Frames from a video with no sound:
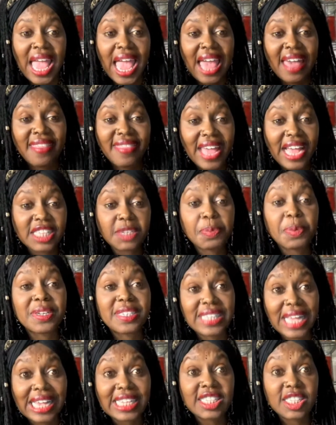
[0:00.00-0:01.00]
And that's
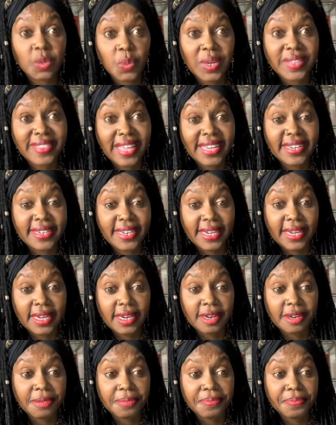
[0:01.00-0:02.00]
precisely what they did,
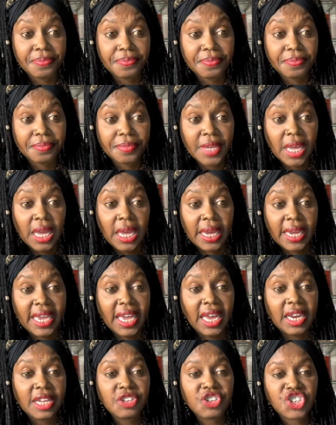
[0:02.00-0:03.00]

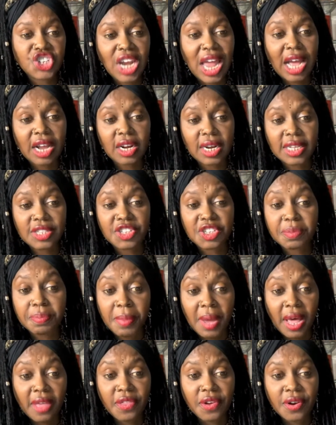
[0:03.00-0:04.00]
killing Schlacklin's
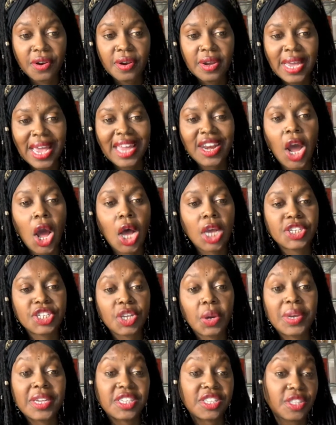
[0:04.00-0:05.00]
mother and
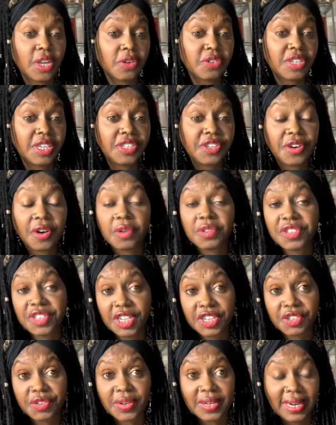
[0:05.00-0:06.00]
also his 13-year-old
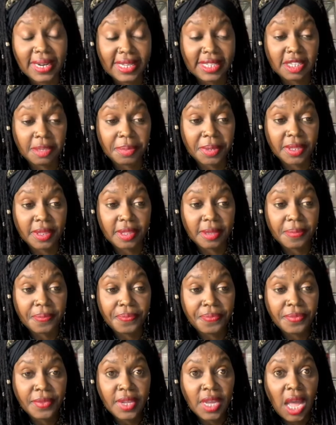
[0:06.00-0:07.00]
sister, Elizabeth.
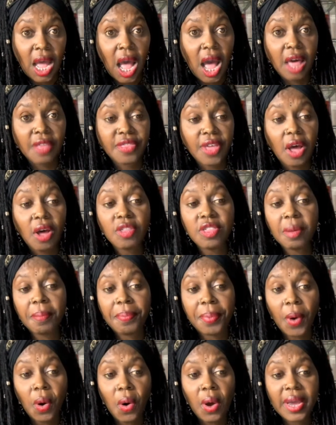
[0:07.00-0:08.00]
Although the
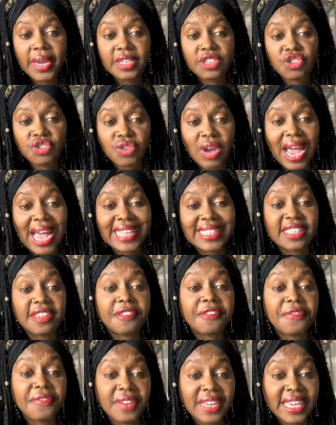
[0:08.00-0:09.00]
boys tried to
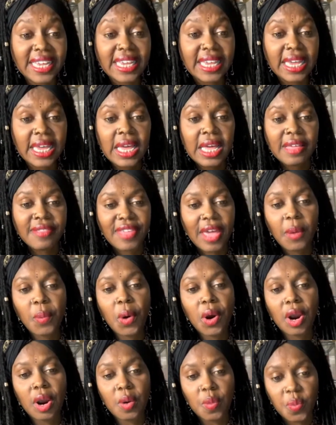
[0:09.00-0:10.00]
flee, they
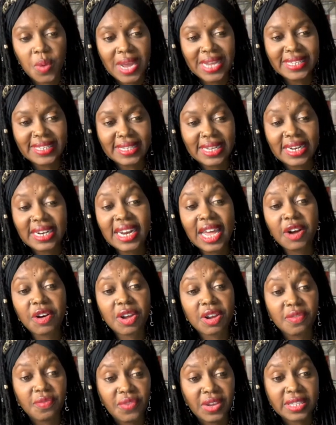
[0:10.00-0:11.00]
were arrested and later
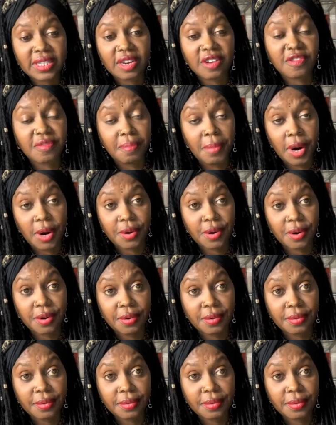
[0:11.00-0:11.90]
convicted of murder.